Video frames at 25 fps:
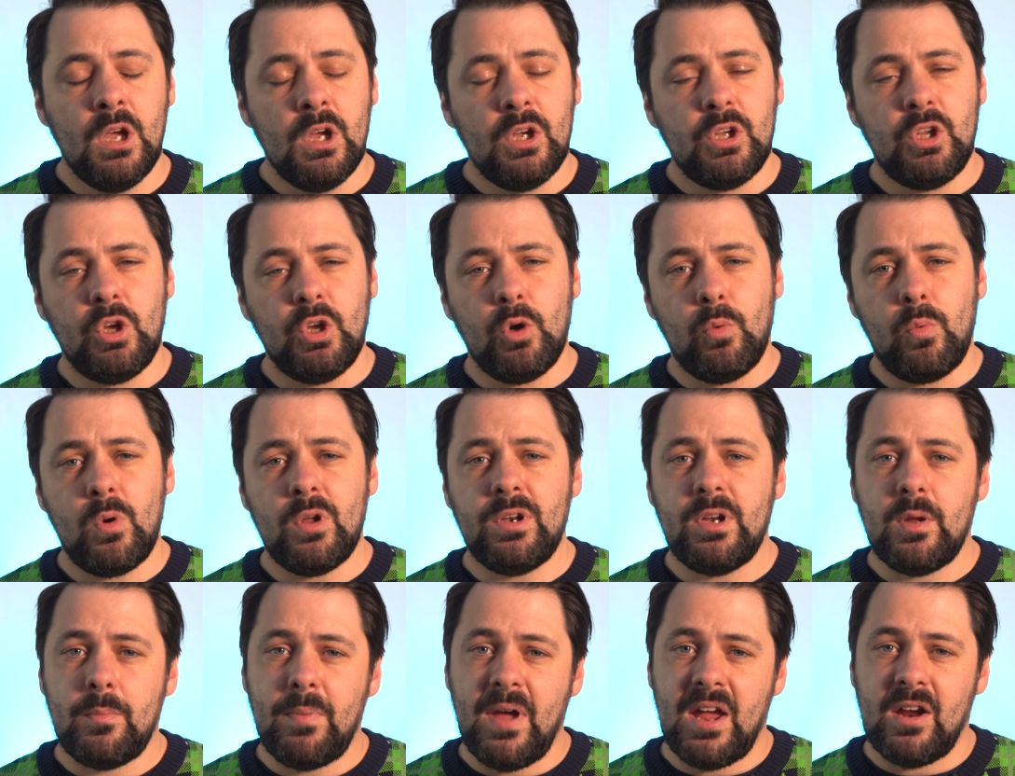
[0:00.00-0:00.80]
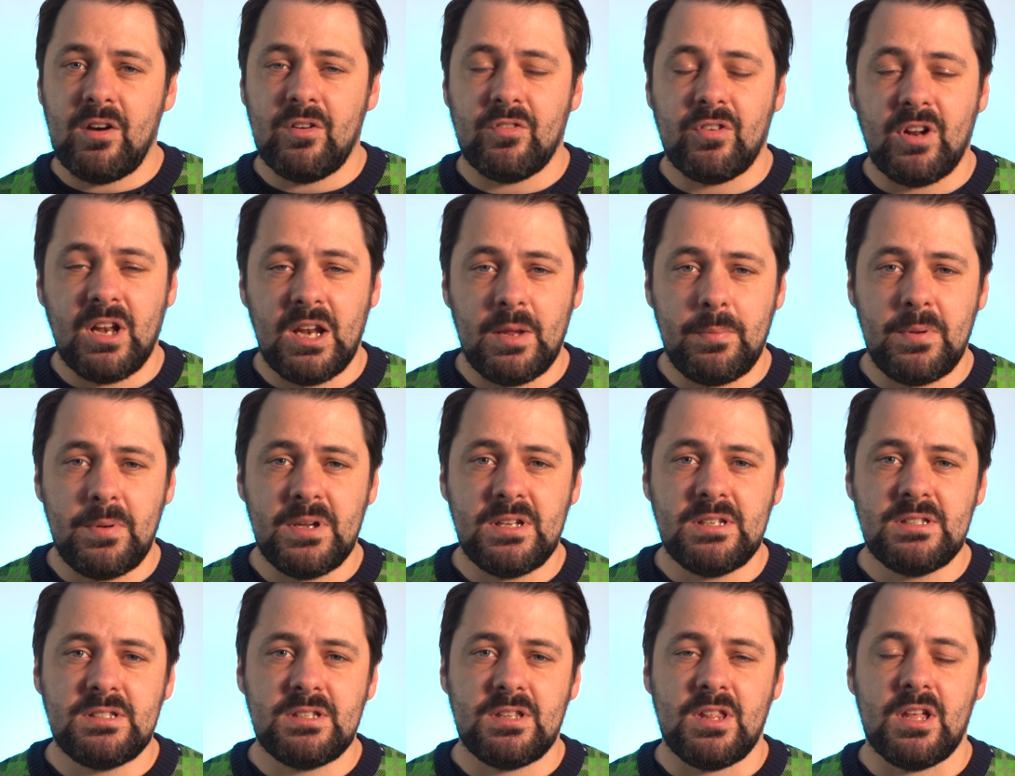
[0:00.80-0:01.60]
You'll want a pair of
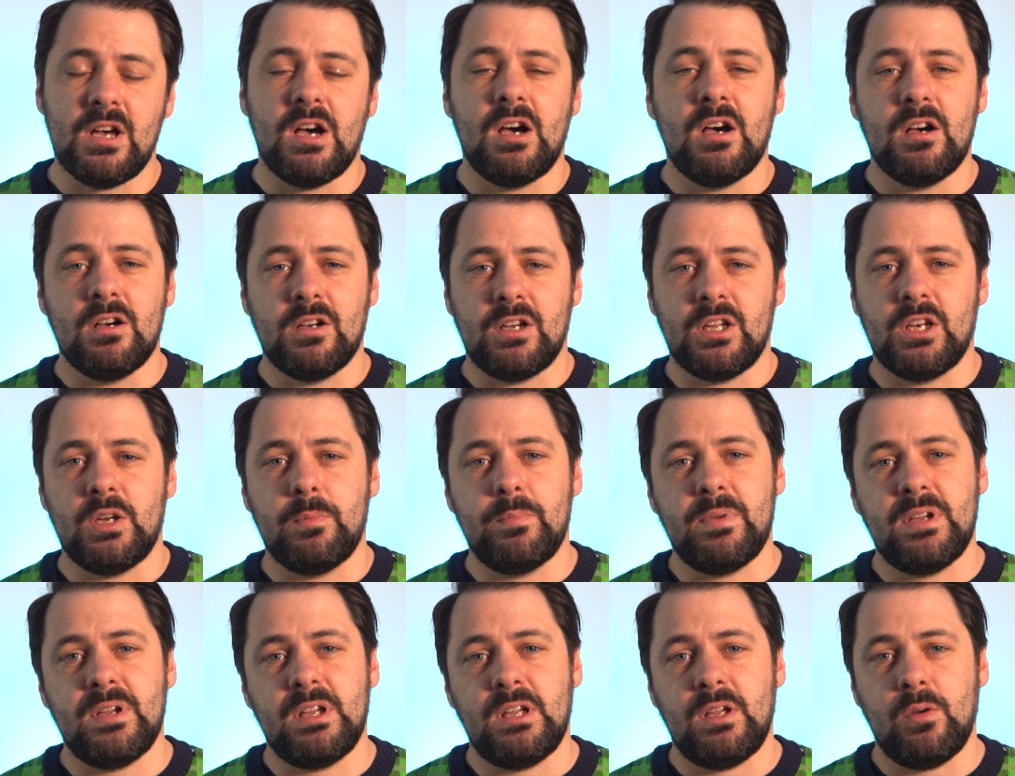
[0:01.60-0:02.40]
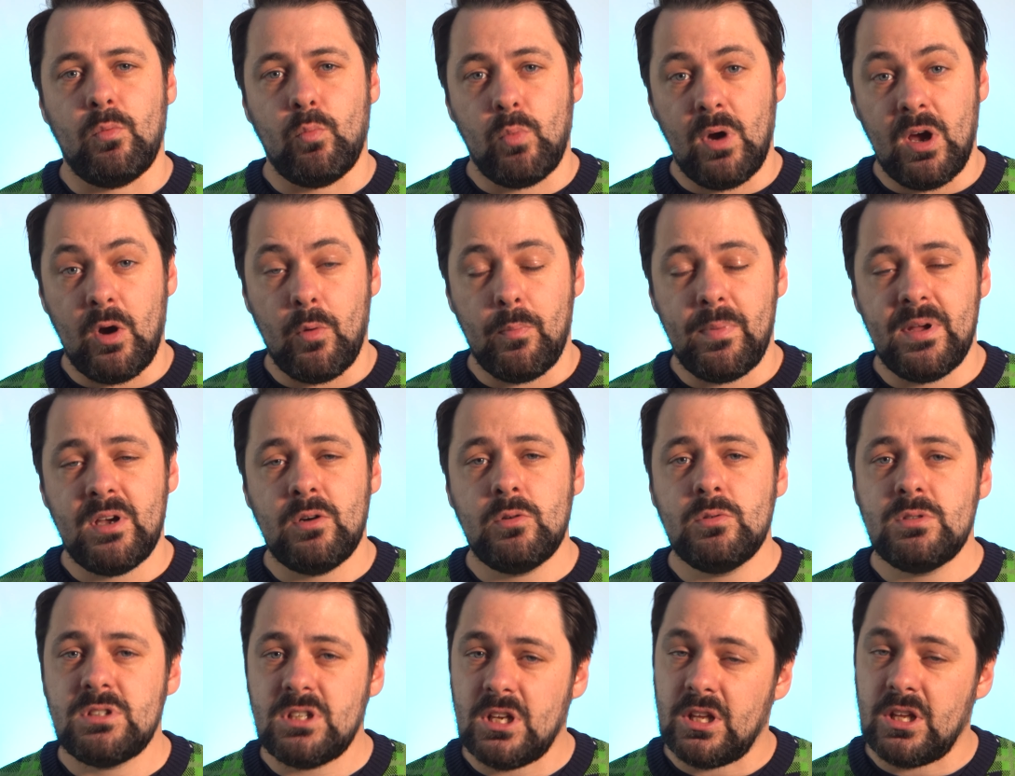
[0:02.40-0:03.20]
clippers that are going to be well
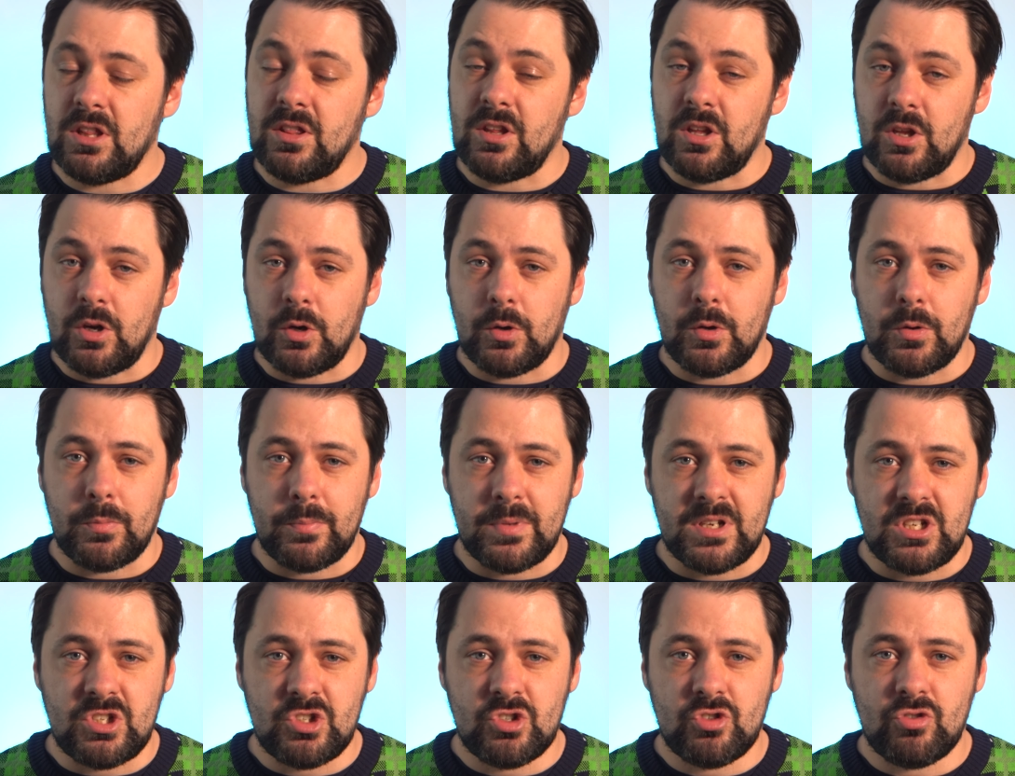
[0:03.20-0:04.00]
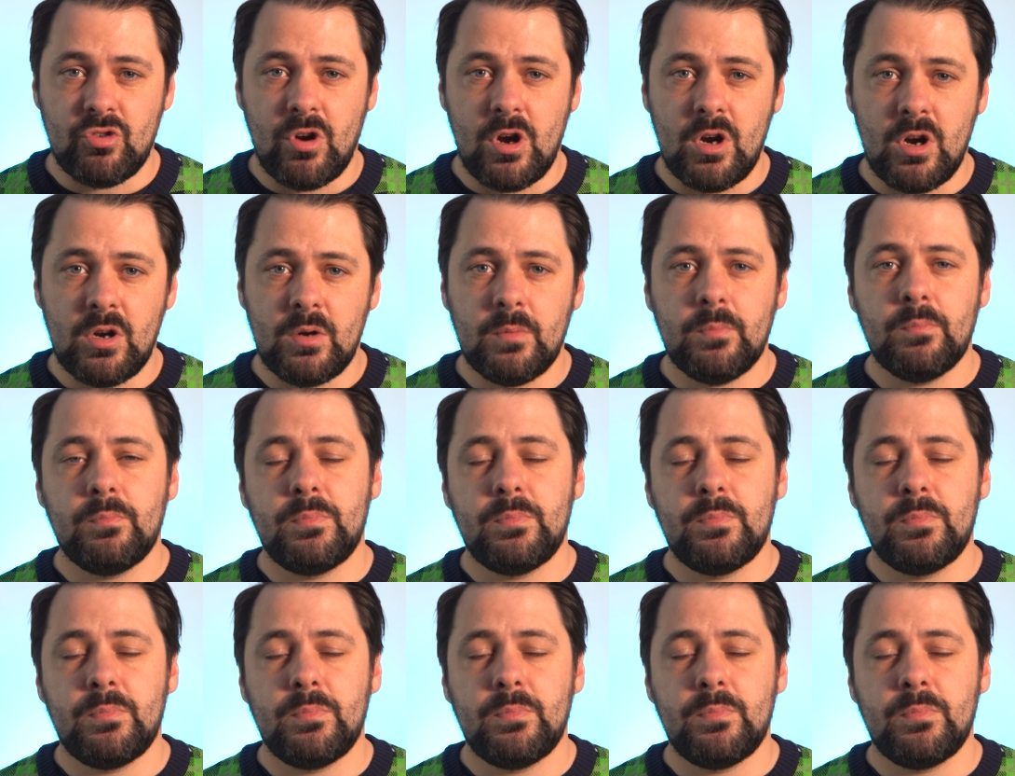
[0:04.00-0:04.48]
built and that are going to be strong,